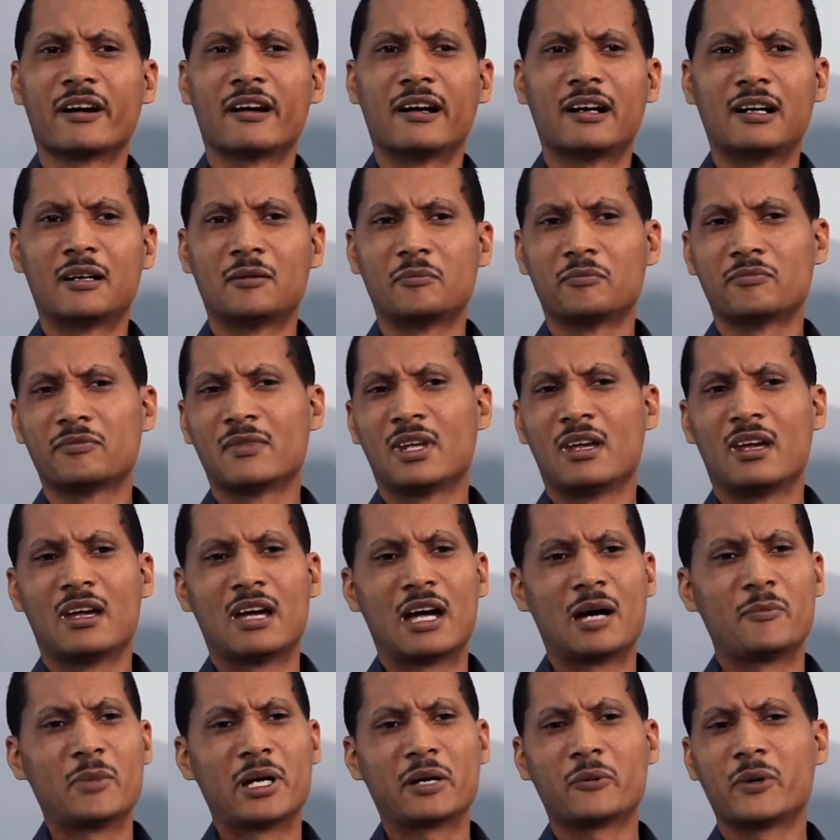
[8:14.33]

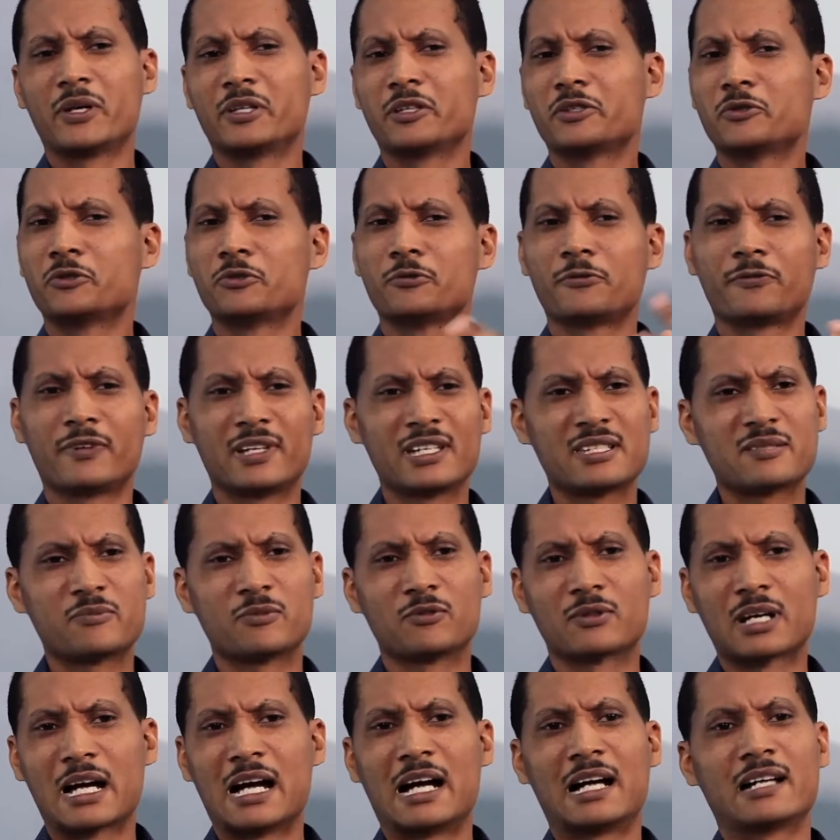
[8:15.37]
Am I going to do
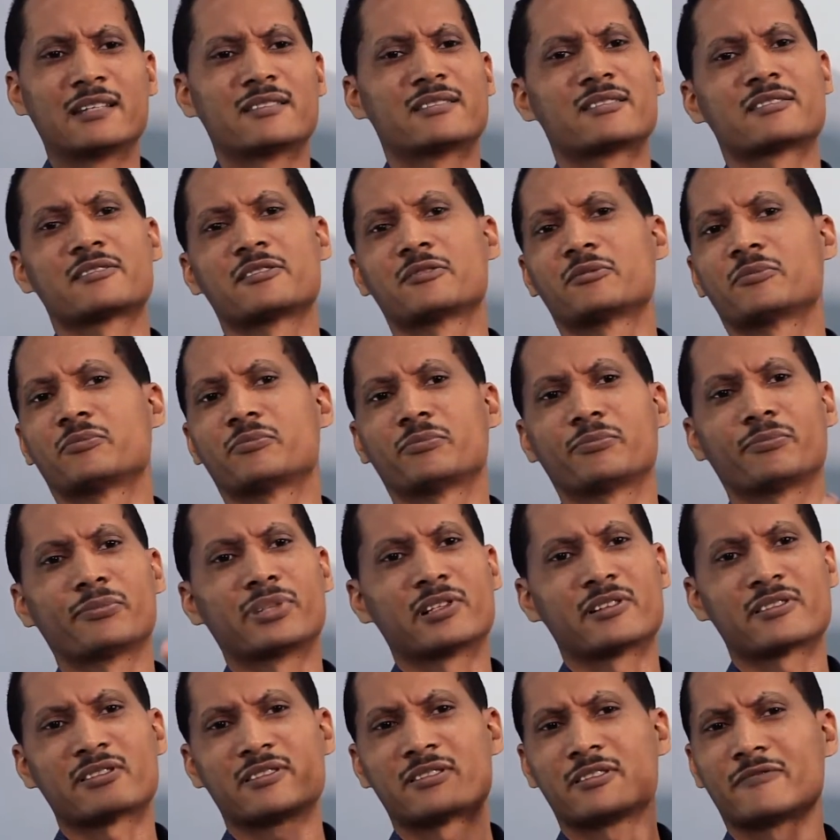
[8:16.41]
Facebook ads to
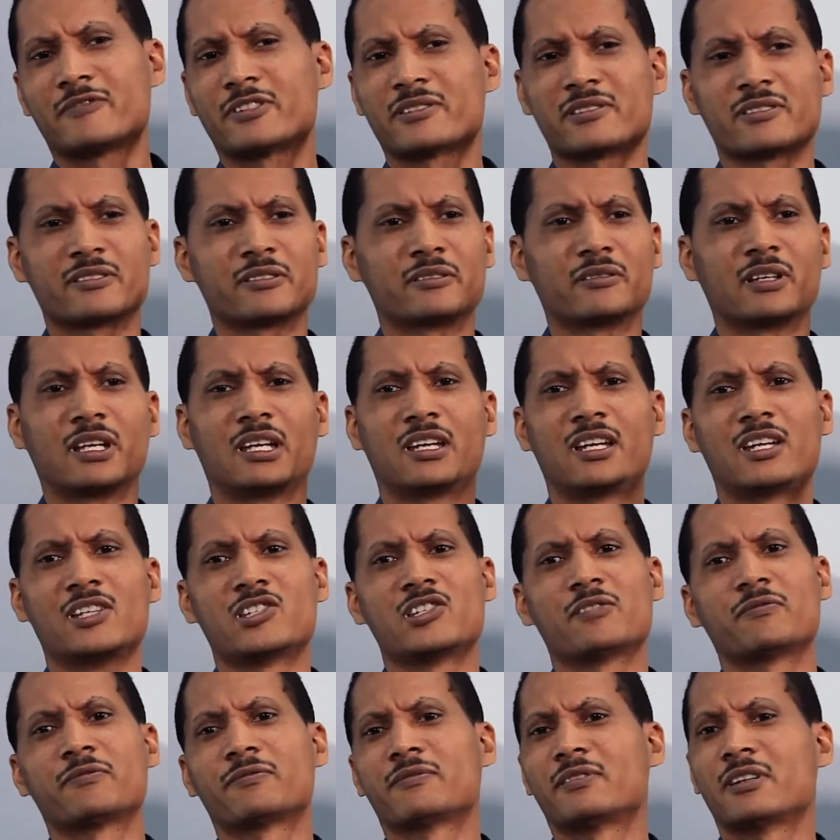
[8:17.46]
persons of a certain age
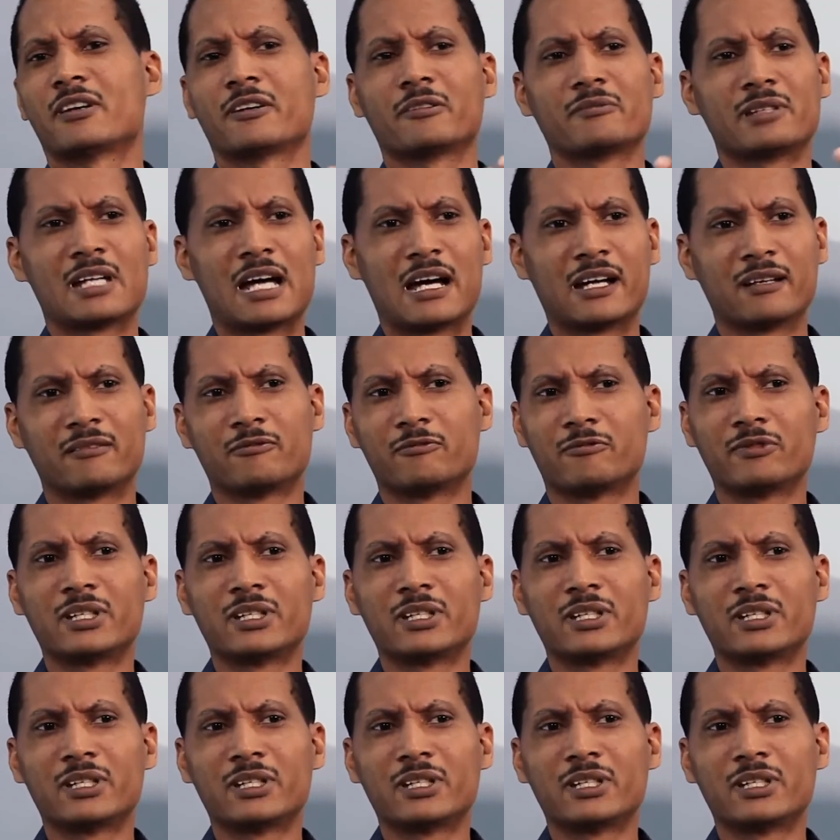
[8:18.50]
if they're not